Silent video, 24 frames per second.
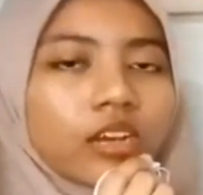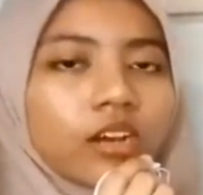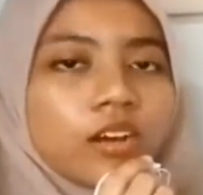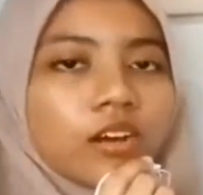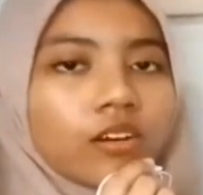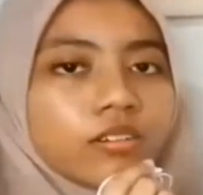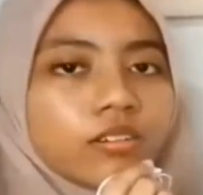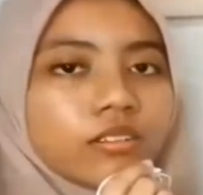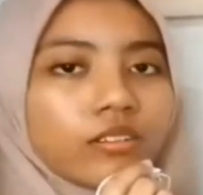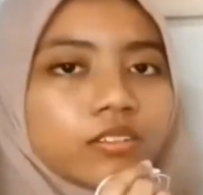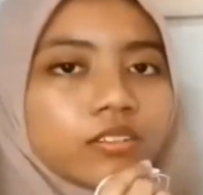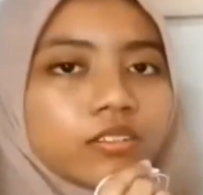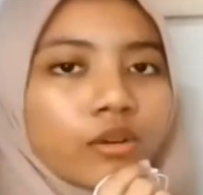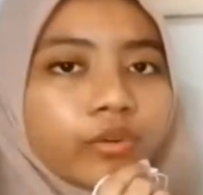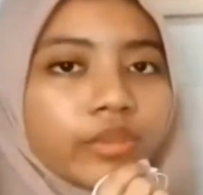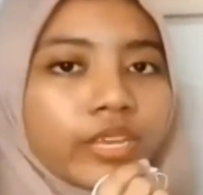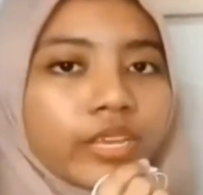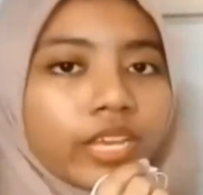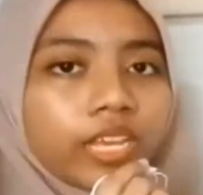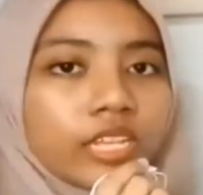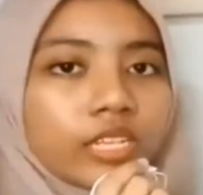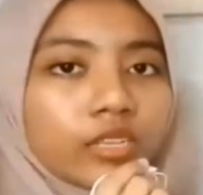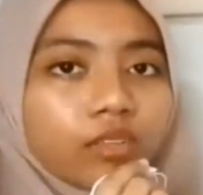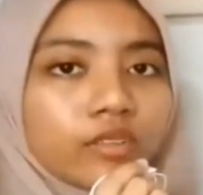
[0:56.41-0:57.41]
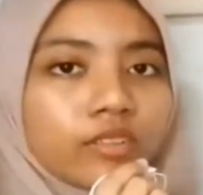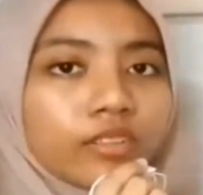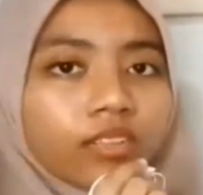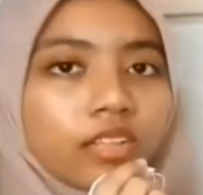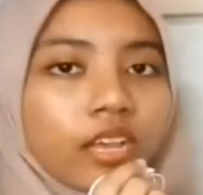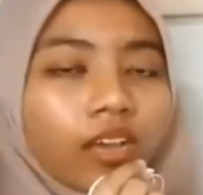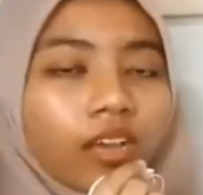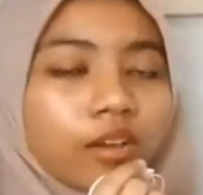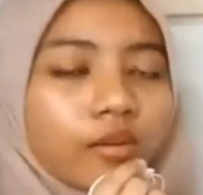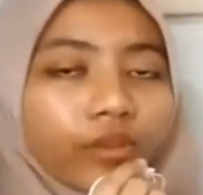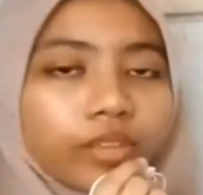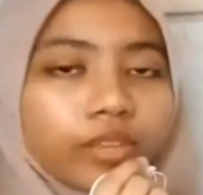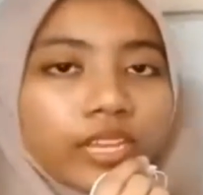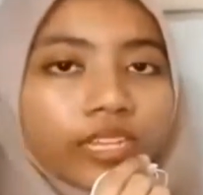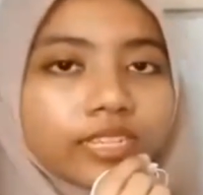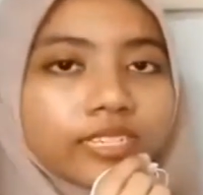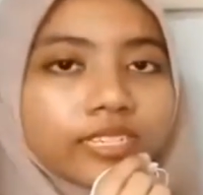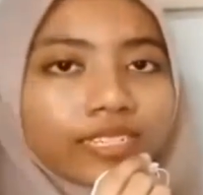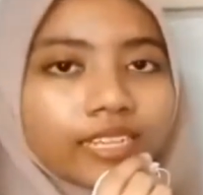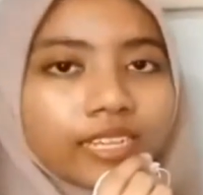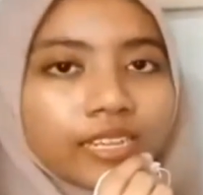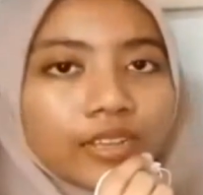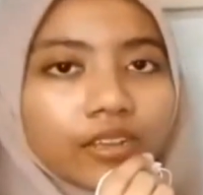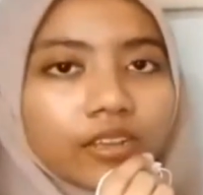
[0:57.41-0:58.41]
Also, we can
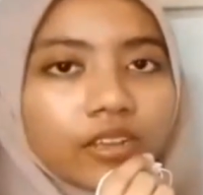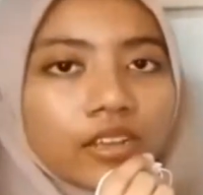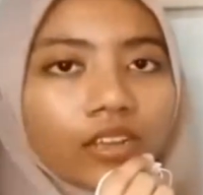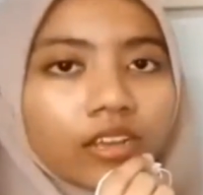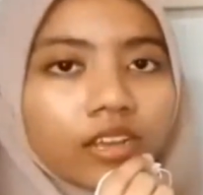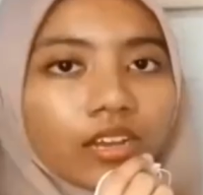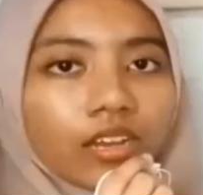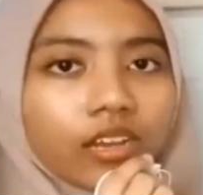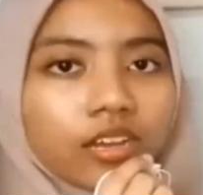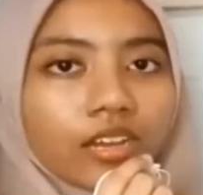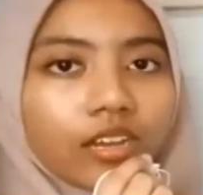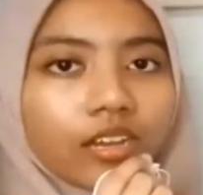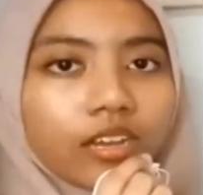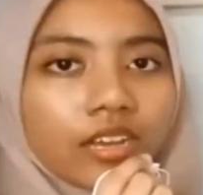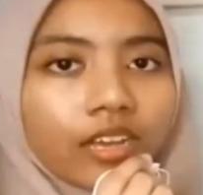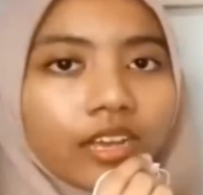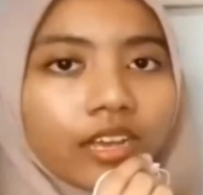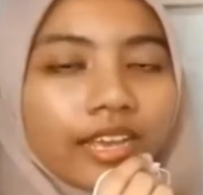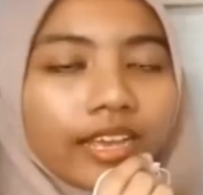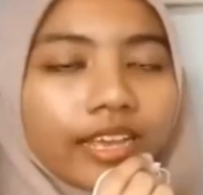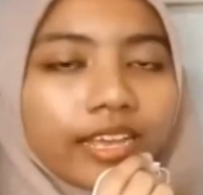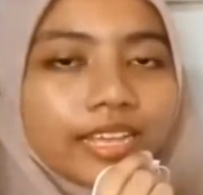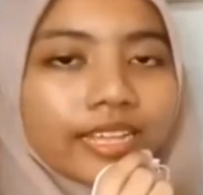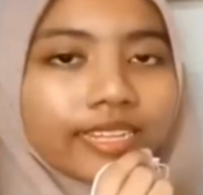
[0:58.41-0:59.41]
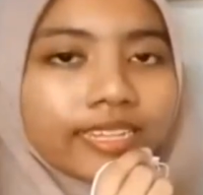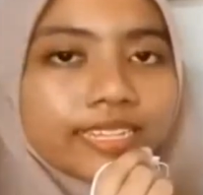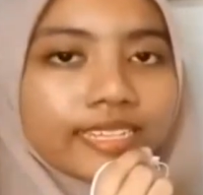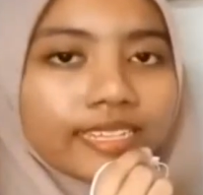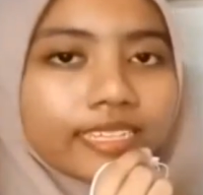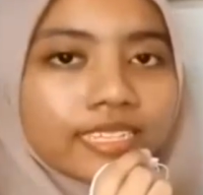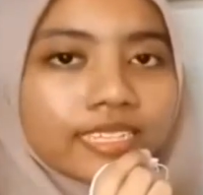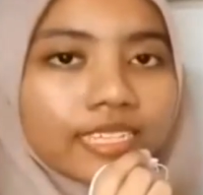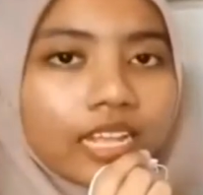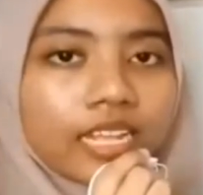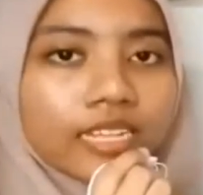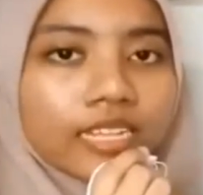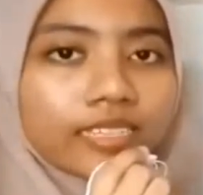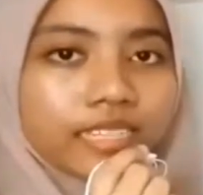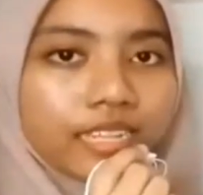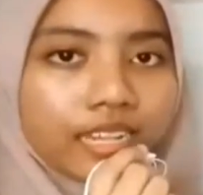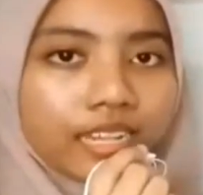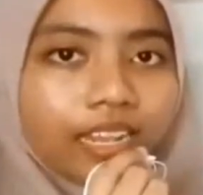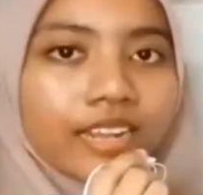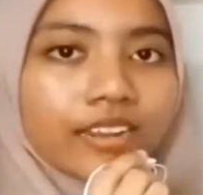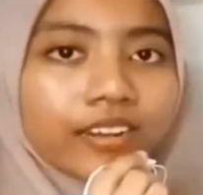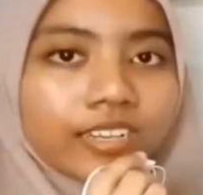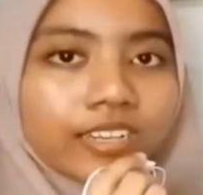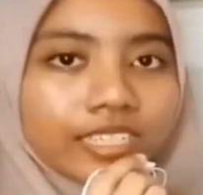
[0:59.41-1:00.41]
say as
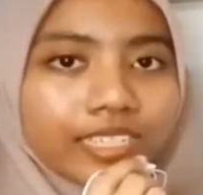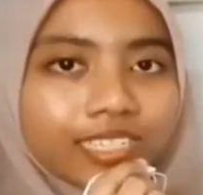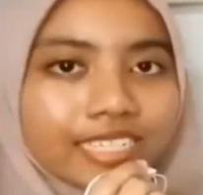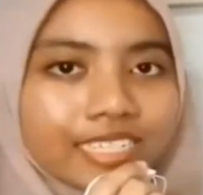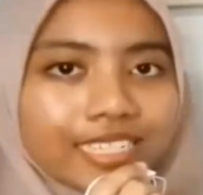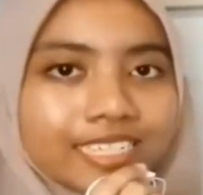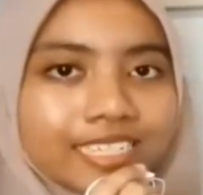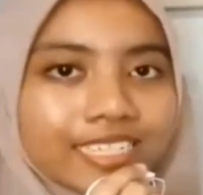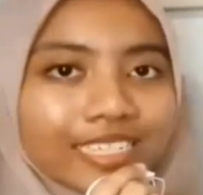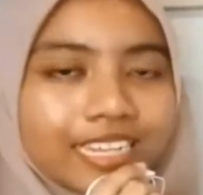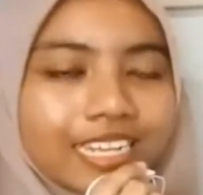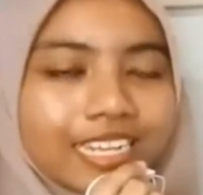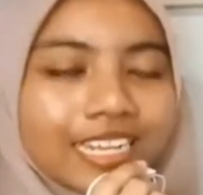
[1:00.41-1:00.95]
acceleration.